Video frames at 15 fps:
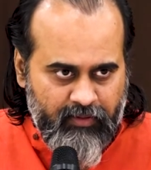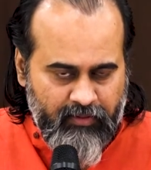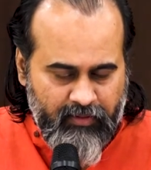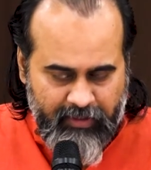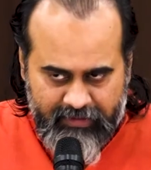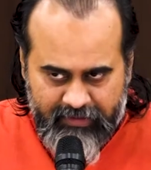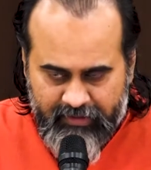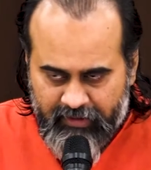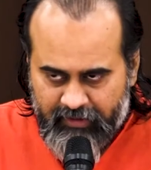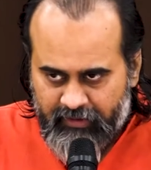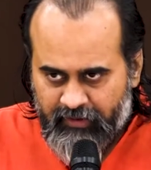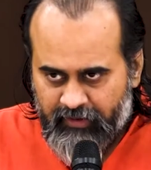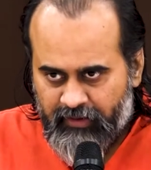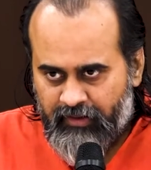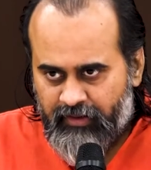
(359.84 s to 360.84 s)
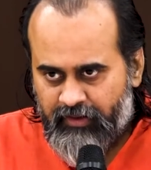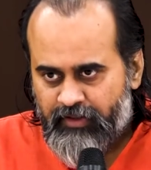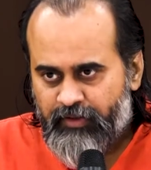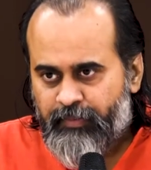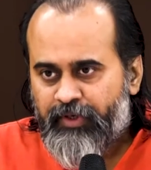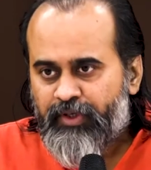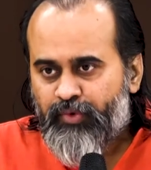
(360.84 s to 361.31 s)
That's the
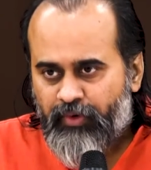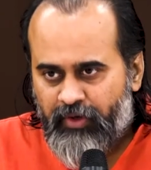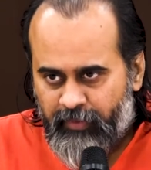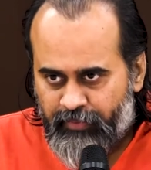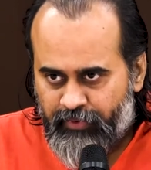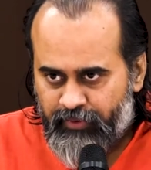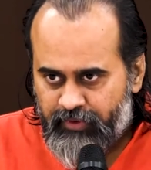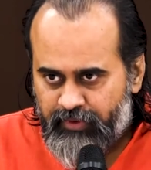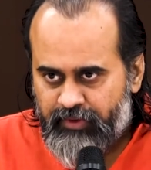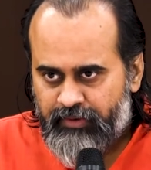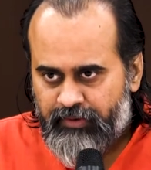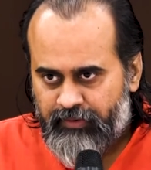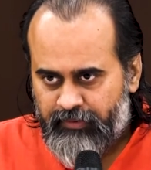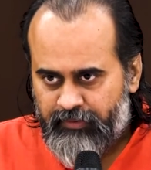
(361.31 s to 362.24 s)
spiritual approach.